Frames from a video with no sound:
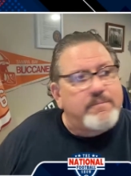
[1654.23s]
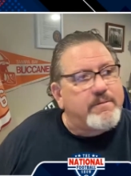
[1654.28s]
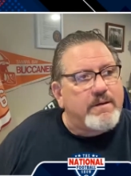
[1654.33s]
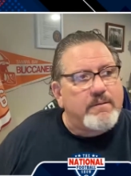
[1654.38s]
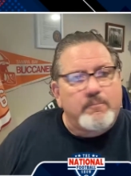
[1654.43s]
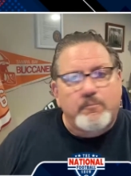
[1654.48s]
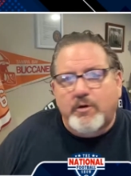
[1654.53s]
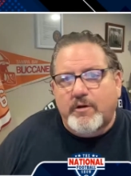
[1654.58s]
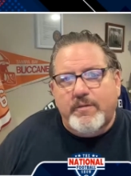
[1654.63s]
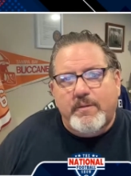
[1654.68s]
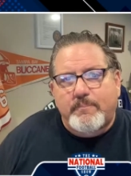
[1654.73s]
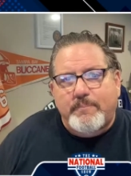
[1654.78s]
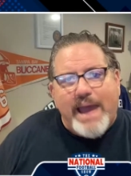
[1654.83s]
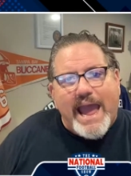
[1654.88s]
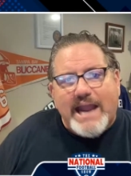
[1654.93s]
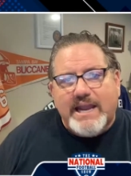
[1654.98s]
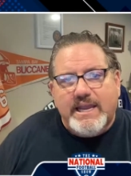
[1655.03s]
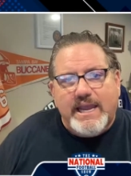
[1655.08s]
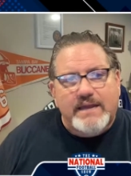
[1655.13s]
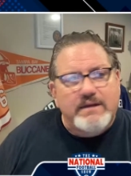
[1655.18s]
where the
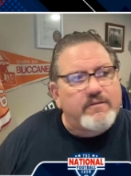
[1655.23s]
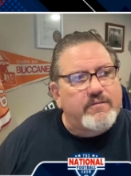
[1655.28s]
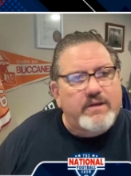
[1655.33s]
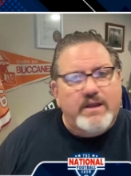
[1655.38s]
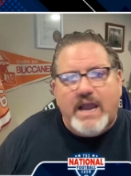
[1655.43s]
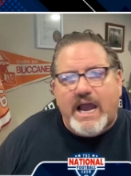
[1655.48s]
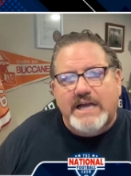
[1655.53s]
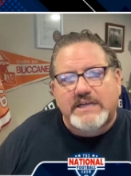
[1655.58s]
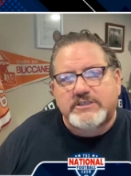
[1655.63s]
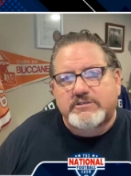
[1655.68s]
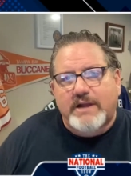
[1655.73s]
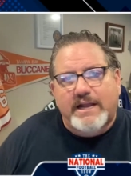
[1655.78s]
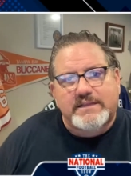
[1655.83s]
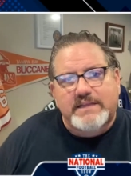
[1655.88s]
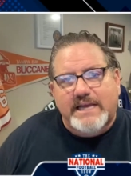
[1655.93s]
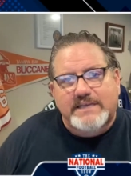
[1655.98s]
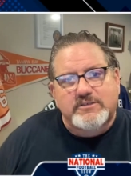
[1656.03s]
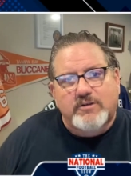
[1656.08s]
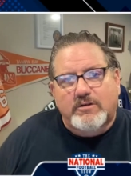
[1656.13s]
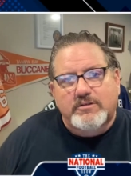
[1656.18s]
back end of the contract
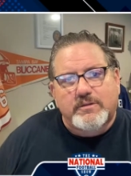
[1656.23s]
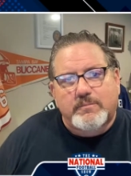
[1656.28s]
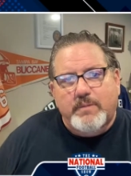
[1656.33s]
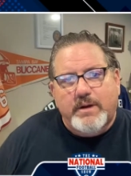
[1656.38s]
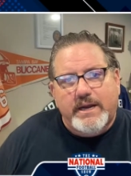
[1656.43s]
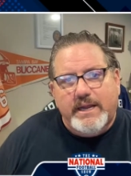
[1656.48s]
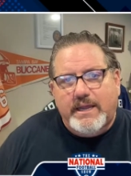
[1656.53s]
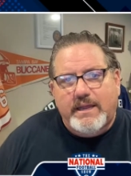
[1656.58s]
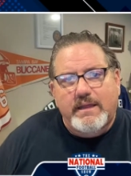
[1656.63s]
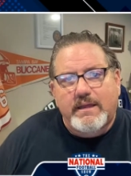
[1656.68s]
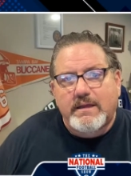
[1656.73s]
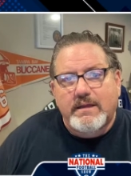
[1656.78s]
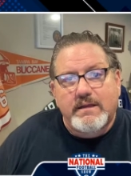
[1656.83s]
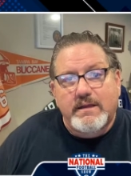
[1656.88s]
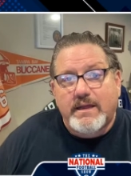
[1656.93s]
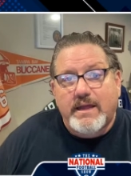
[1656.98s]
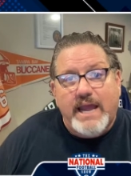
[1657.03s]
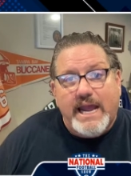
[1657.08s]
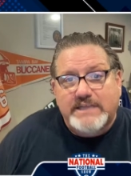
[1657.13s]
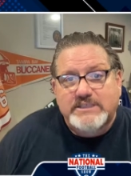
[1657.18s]
has all the money.
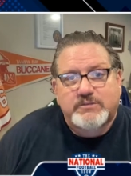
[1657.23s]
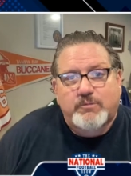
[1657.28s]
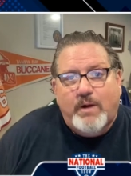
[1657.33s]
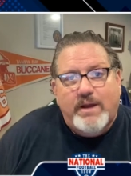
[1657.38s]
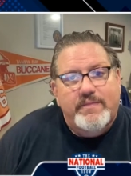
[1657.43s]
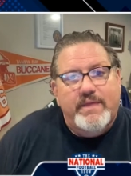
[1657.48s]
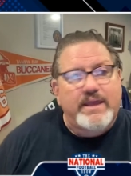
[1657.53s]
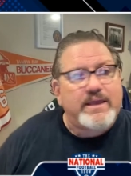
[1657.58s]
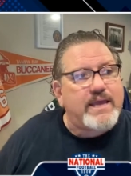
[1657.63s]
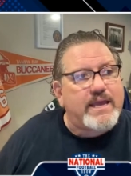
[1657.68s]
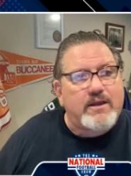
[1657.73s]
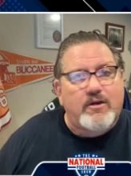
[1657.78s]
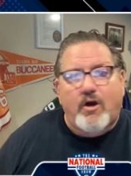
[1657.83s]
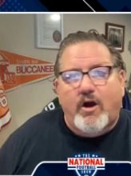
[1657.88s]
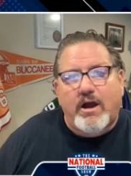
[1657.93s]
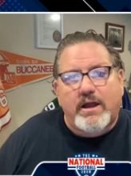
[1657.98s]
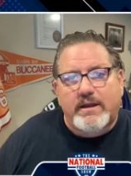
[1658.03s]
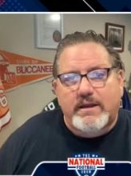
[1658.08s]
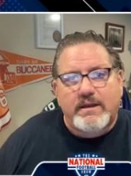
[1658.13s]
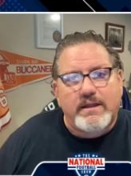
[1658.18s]
Hence why they get
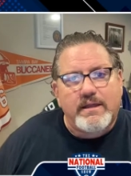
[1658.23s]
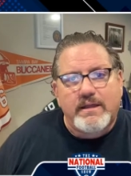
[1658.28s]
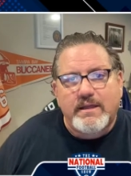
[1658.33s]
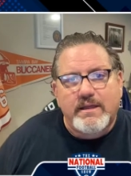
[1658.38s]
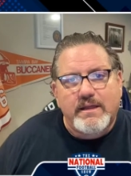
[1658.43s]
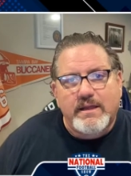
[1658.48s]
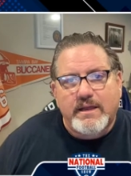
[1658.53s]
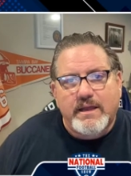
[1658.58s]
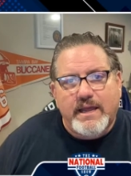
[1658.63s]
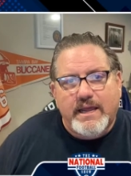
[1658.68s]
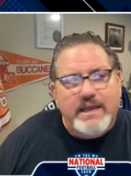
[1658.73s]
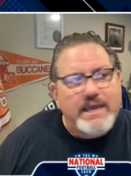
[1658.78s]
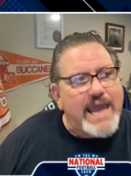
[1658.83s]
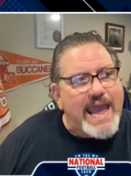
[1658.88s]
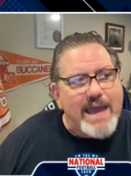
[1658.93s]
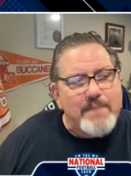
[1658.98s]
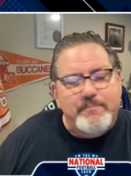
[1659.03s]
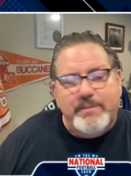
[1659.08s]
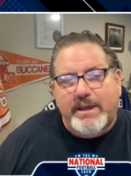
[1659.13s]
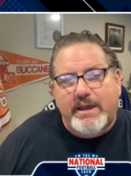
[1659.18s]
caught in
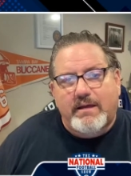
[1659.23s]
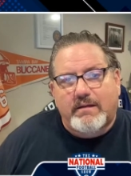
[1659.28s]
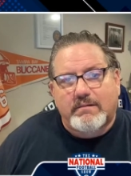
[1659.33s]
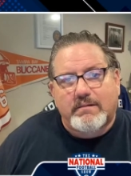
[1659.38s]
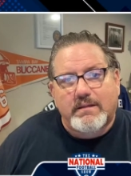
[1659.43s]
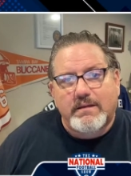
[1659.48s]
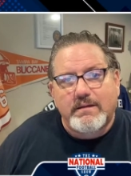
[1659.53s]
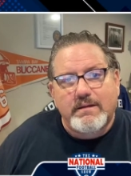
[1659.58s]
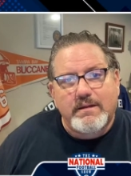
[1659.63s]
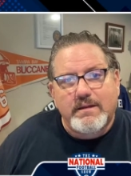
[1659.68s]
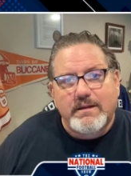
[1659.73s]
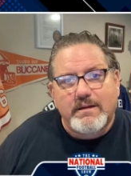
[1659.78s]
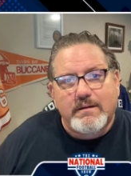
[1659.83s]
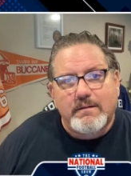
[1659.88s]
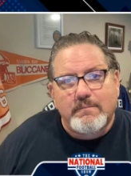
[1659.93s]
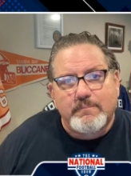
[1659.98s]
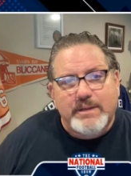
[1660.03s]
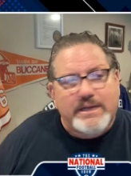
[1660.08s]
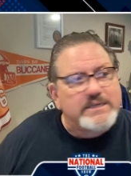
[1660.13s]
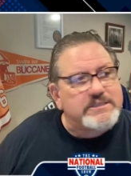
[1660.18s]
cap hell
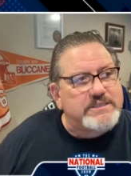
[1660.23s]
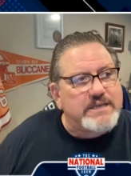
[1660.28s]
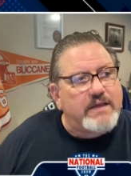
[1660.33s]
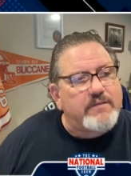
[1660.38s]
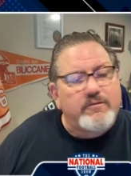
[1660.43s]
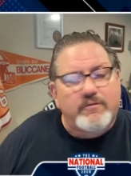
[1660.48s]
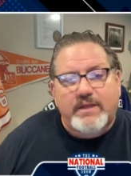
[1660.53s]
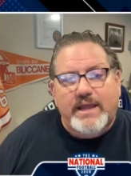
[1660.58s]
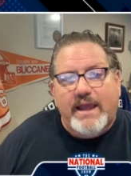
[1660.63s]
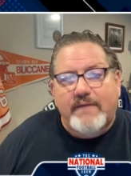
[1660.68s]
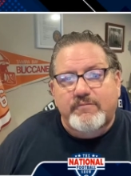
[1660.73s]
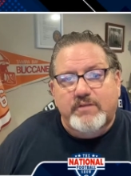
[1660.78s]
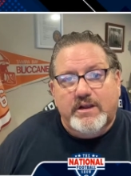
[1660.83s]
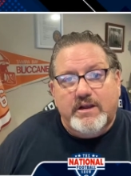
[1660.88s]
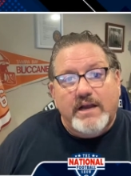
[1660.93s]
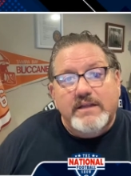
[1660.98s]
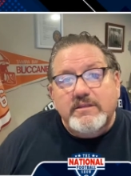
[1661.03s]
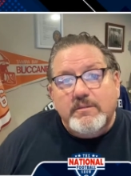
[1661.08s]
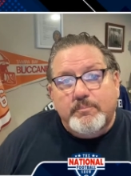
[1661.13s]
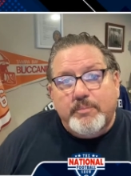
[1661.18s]
because either they have to
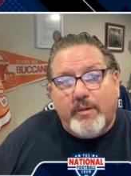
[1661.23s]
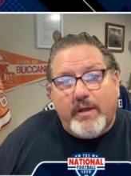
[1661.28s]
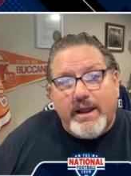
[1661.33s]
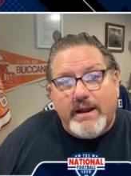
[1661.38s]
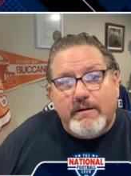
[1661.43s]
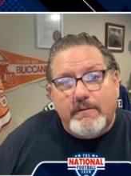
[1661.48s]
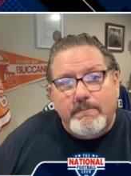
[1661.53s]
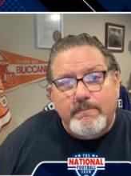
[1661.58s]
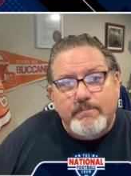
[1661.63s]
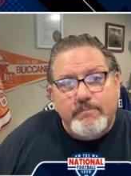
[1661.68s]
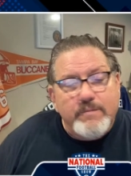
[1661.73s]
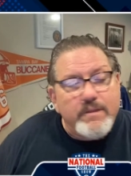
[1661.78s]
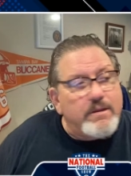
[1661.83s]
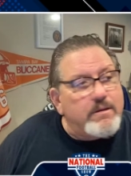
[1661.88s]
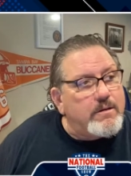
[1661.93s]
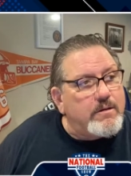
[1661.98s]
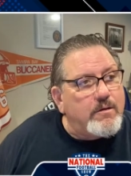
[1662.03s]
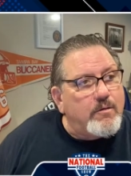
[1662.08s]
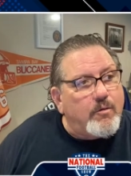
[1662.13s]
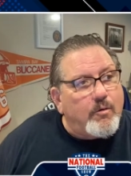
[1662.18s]
cut the player
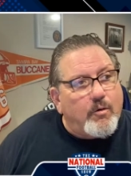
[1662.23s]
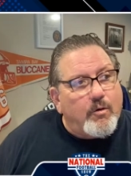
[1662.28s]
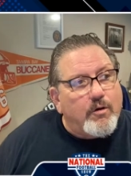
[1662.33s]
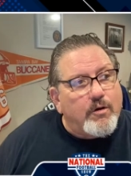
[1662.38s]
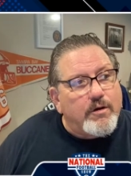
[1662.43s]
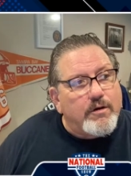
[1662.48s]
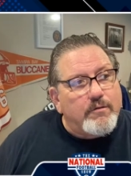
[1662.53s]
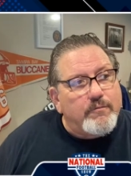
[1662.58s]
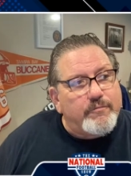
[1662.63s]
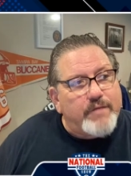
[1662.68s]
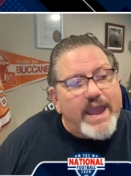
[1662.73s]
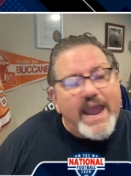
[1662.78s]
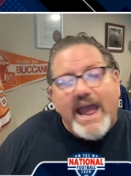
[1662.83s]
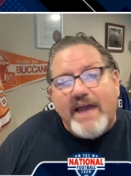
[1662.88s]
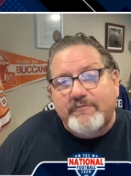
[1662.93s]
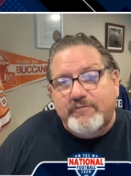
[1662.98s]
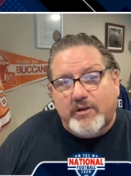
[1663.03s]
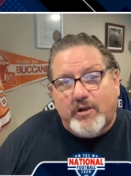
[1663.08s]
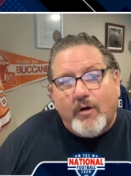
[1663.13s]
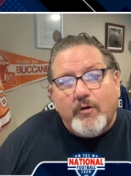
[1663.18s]
or they
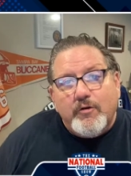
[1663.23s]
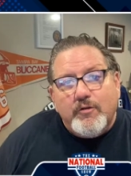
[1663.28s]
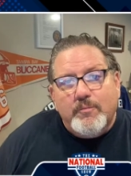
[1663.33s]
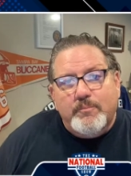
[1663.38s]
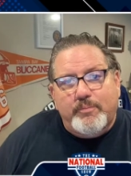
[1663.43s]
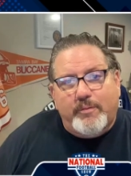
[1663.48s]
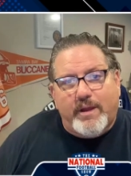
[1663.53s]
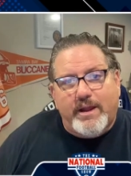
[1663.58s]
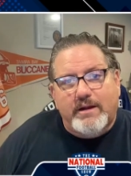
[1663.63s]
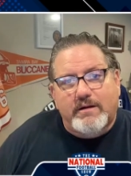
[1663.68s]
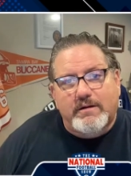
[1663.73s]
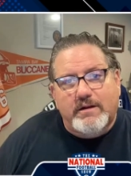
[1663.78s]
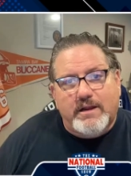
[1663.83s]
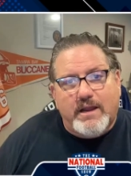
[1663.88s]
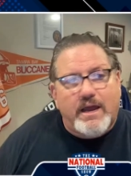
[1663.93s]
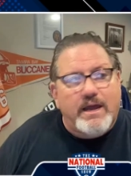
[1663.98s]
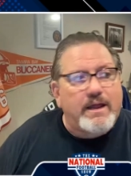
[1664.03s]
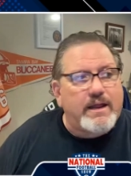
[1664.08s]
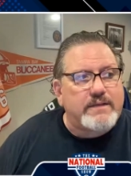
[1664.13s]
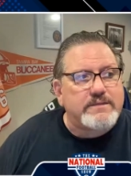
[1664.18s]
have to go to the player and
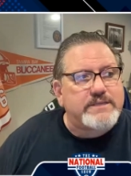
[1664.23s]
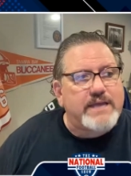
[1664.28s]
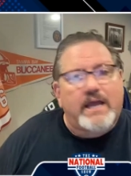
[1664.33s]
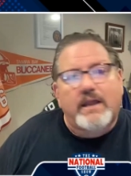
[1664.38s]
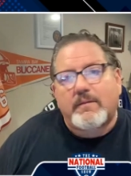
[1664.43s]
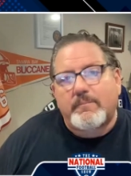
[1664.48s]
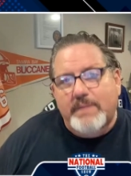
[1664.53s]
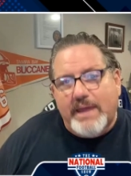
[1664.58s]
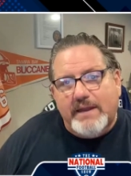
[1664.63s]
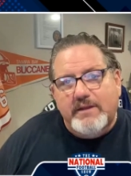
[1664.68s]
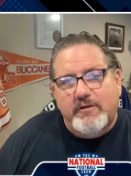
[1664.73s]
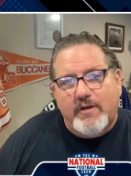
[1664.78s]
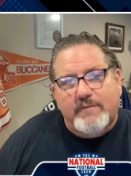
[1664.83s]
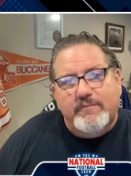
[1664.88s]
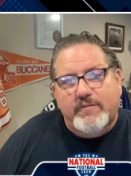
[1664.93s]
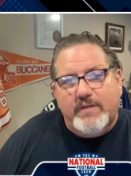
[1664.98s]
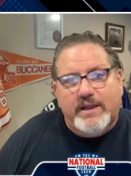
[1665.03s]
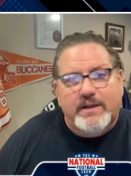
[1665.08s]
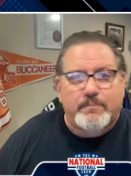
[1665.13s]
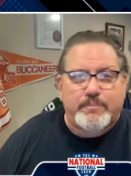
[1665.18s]
cut and tell them that you have
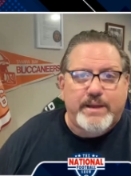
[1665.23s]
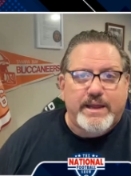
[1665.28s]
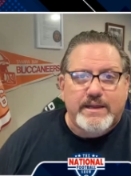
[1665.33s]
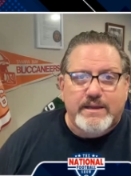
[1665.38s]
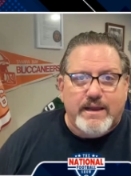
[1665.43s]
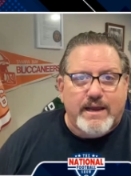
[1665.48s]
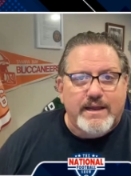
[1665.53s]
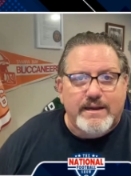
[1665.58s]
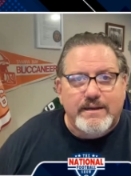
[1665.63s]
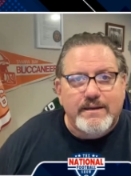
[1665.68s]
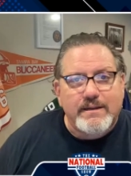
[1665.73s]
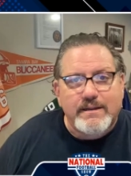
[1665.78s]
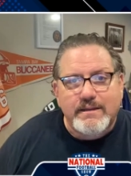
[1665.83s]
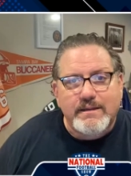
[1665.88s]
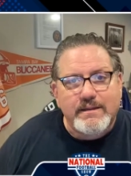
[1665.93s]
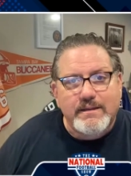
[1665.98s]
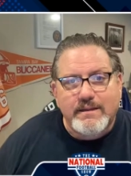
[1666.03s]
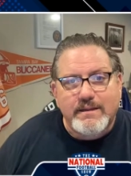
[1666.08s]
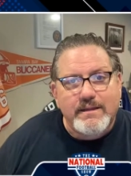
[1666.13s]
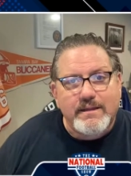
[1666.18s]
to take a pay cut.
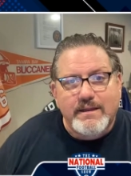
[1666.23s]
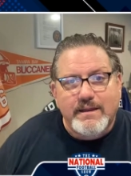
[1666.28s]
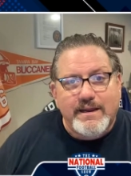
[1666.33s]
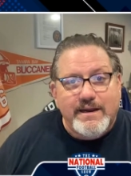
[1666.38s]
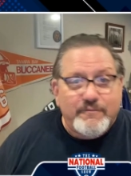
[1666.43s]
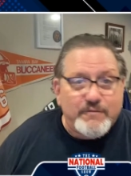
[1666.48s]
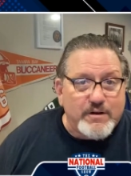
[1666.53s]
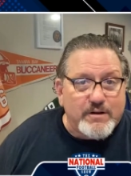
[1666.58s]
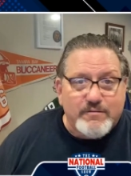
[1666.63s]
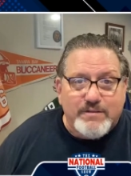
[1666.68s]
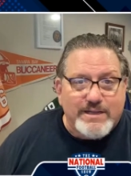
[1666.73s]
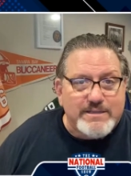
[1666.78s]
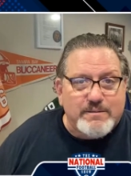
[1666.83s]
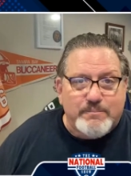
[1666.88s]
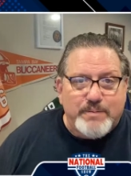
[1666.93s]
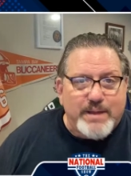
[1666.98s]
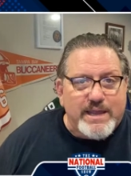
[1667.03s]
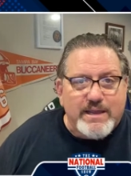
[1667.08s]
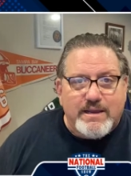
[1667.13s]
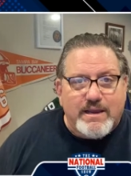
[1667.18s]
And if you don't take the
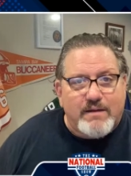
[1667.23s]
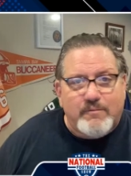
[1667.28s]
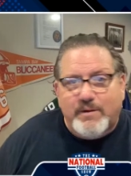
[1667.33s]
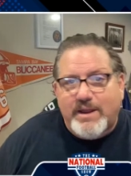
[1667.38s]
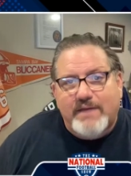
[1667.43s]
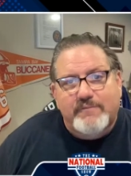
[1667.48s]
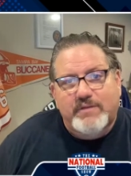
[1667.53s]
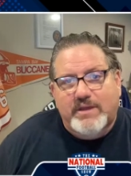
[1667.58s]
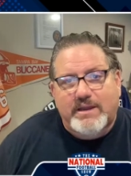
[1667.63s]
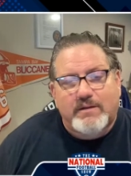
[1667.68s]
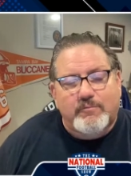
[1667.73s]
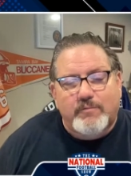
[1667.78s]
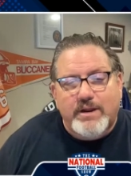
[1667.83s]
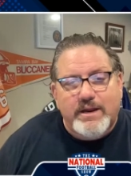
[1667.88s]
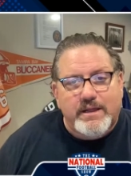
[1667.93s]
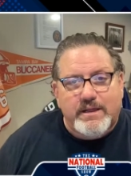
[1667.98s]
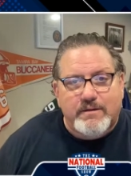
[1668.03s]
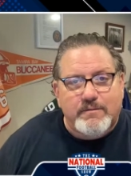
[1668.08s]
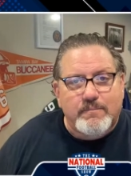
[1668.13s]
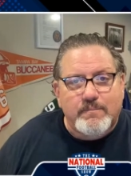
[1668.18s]
pay cut, we have to get rid
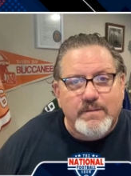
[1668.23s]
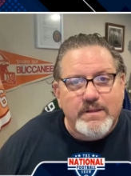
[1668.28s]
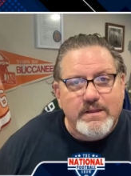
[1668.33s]
of you.